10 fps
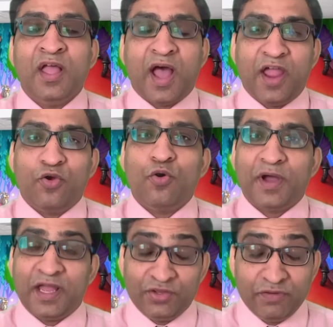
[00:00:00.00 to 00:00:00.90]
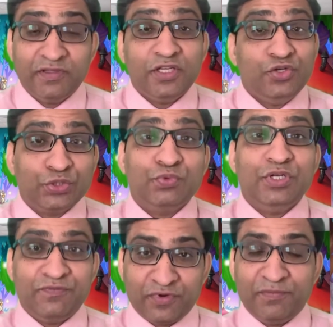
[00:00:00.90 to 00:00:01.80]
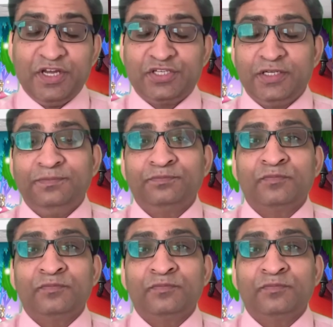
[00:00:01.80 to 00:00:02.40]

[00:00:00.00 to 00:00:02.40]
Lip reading: I hope I have given the useful information.